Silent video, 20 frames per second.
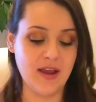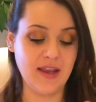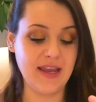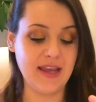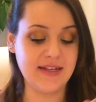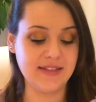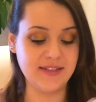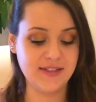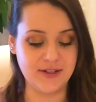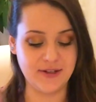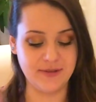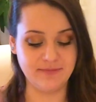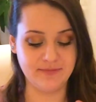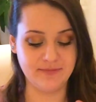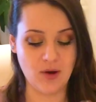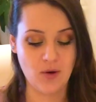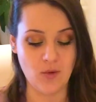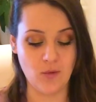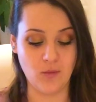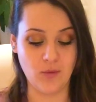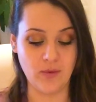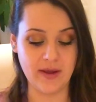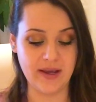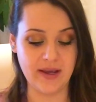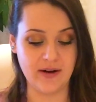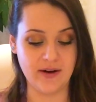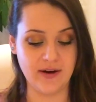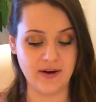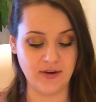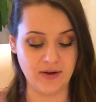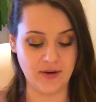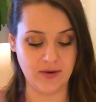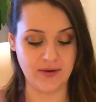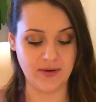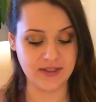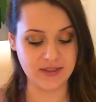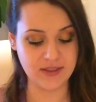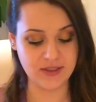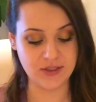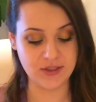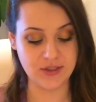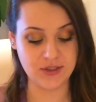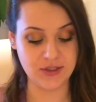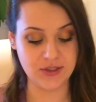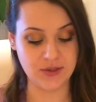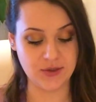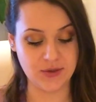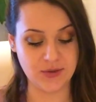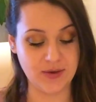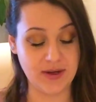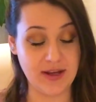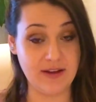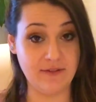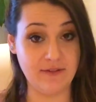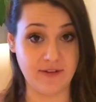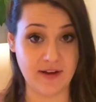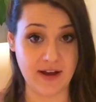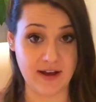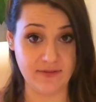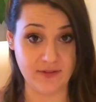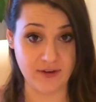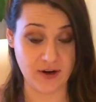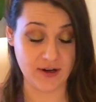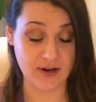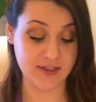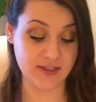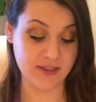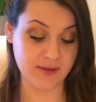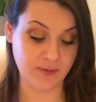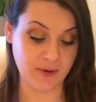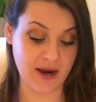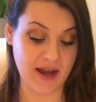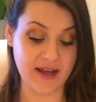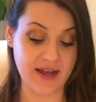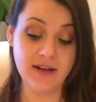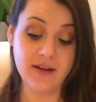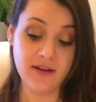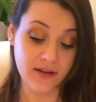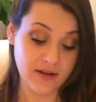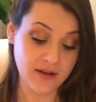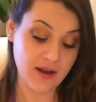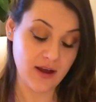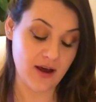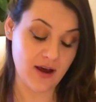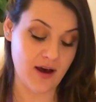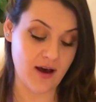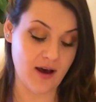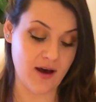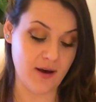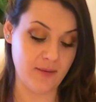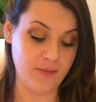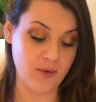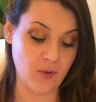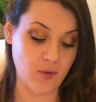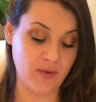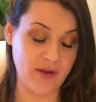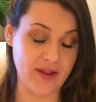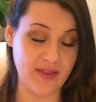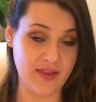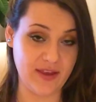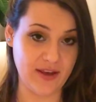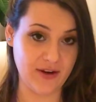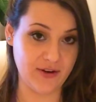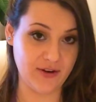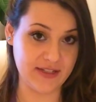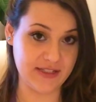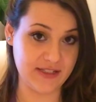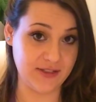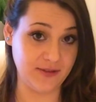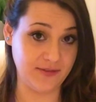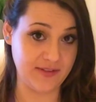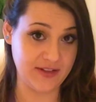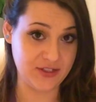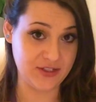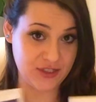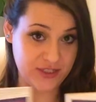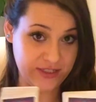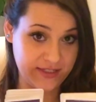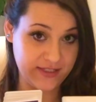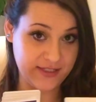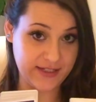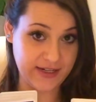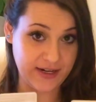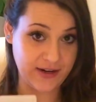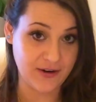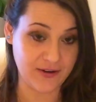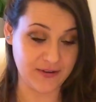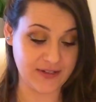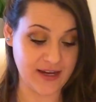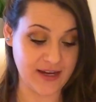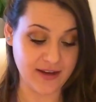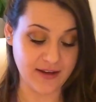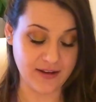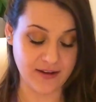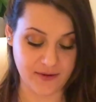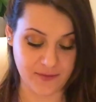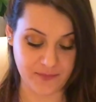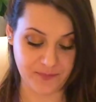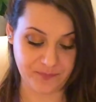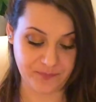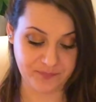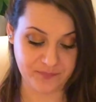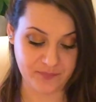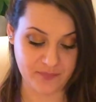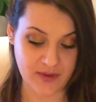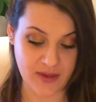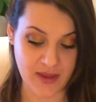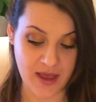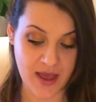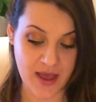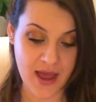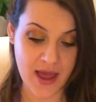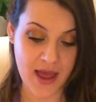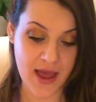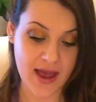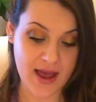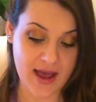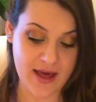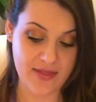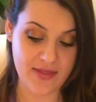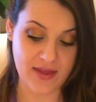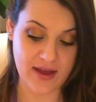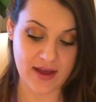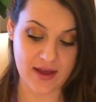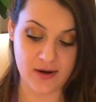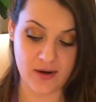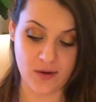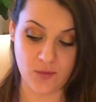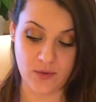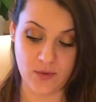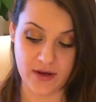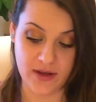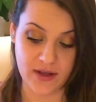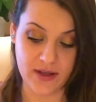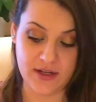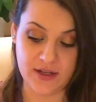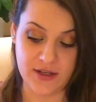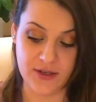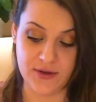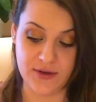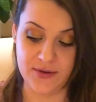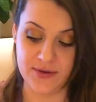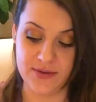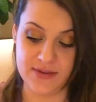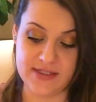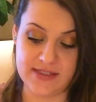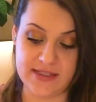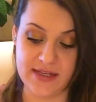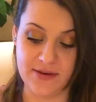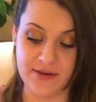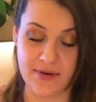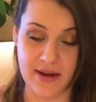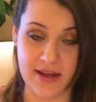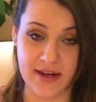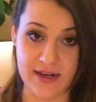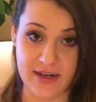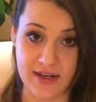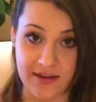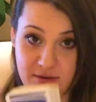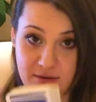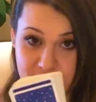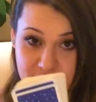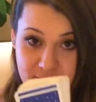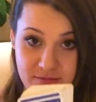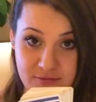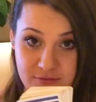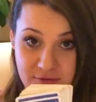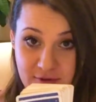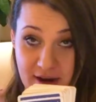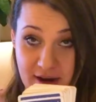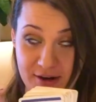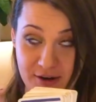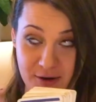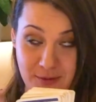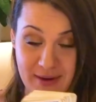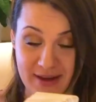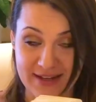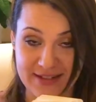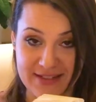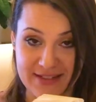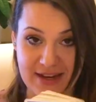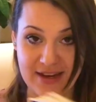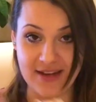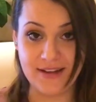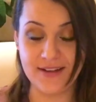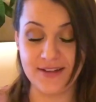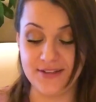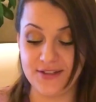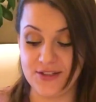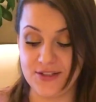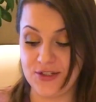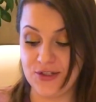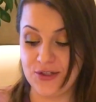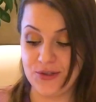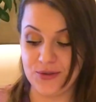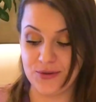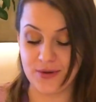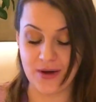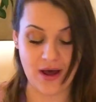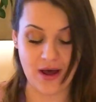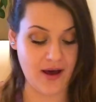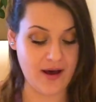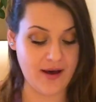Cancer, we are going to do a 5-card spread with the Crystal Visions Tarot deck. And then we're going to use the Radiant Rider-Waite deck to...